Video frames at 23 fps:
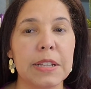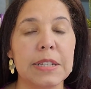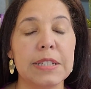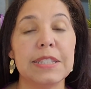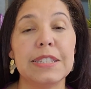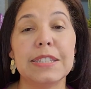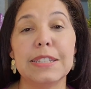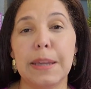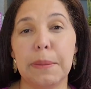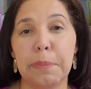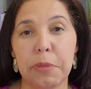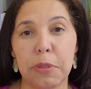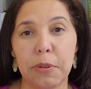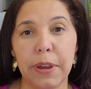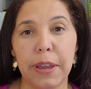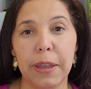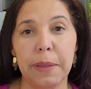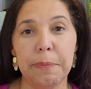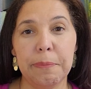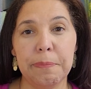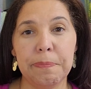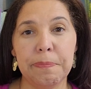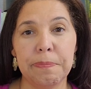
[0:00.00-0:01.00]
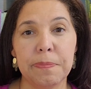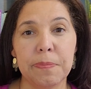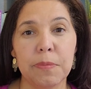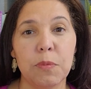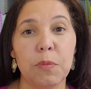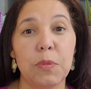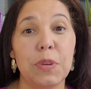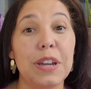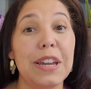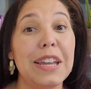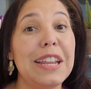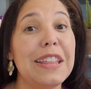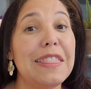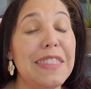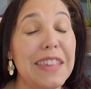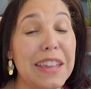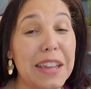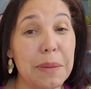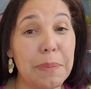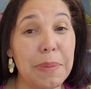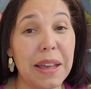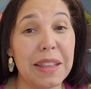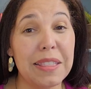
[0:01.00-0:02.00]
Step 3. We're going to
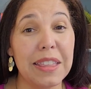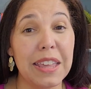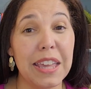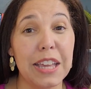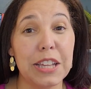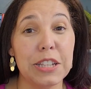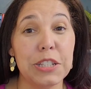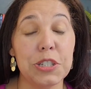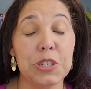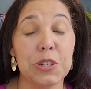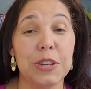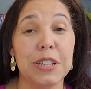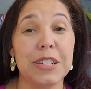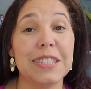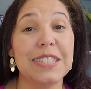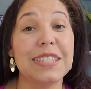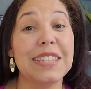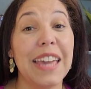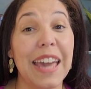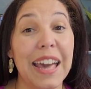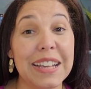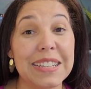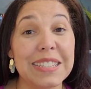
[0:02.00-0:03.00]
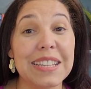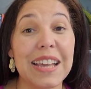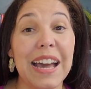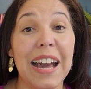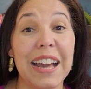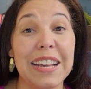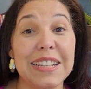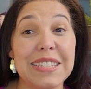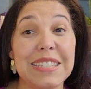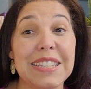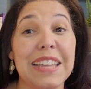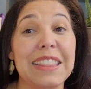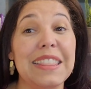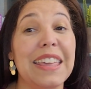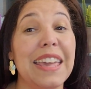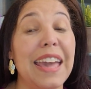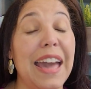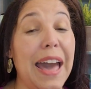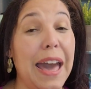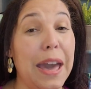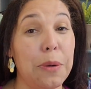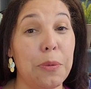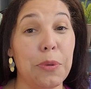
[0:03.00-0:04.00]
think about the insurance. Yes, I said the
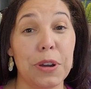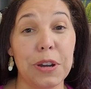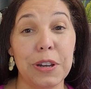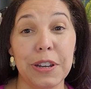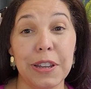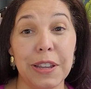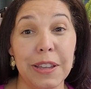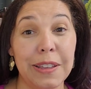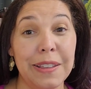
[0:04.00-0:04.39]
I word.